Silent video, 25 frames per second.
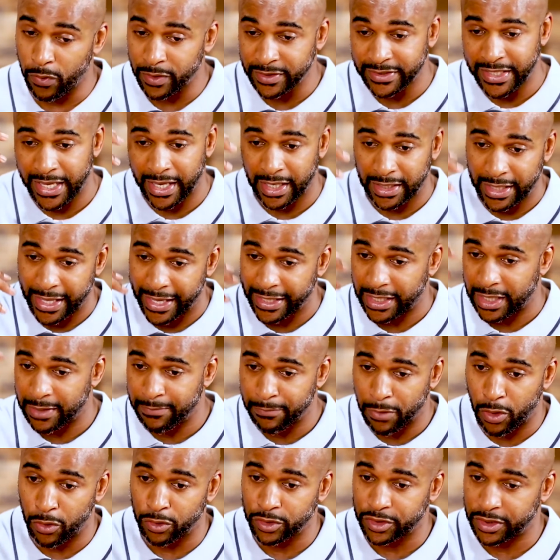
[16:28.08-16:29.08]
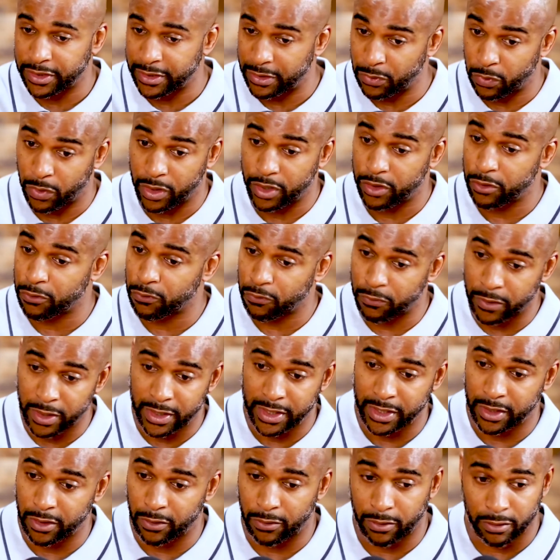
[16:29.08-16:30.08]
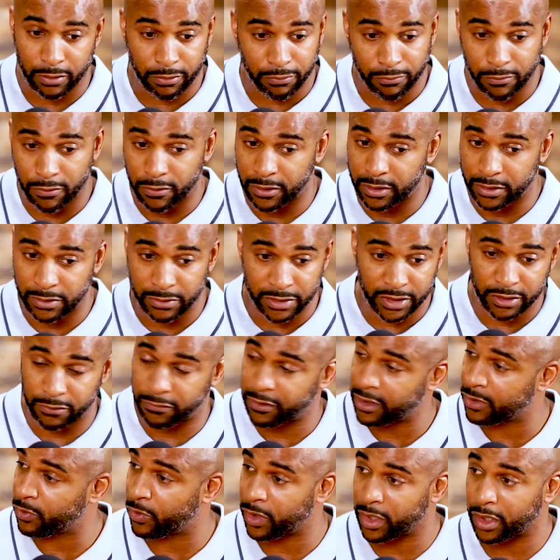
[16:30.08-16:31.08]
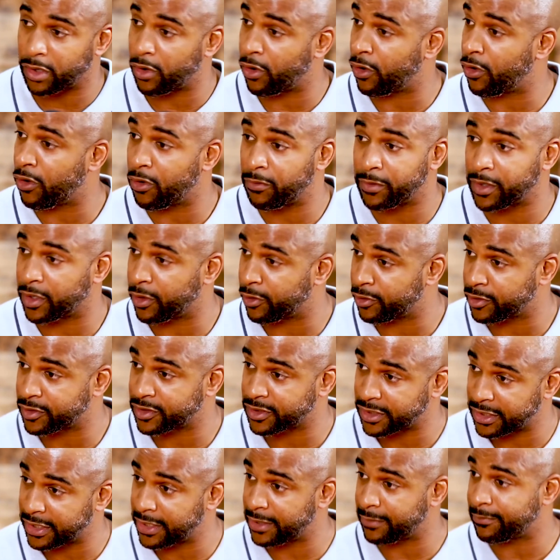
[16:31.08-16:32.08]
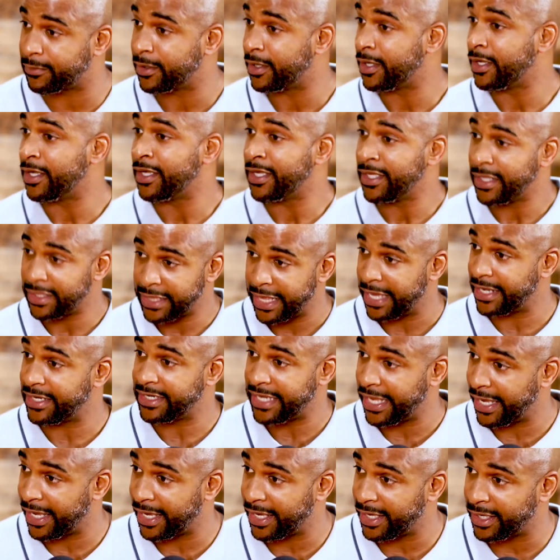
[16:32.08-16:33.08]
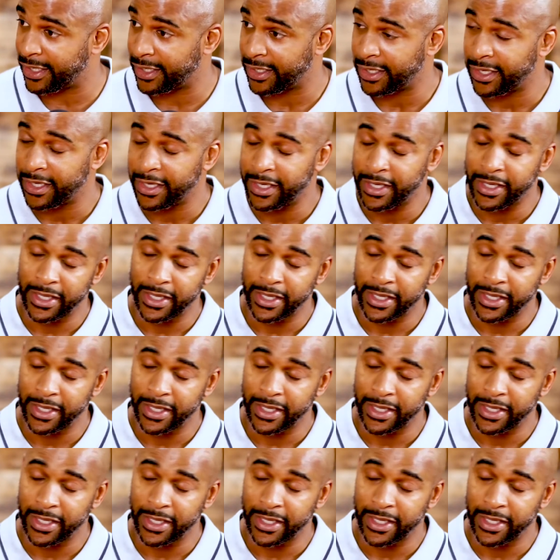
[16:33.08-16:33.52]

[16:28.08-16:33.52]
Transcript: was that like emotionally? Were you really going through it? Did you really want to go home and go to sleep that day?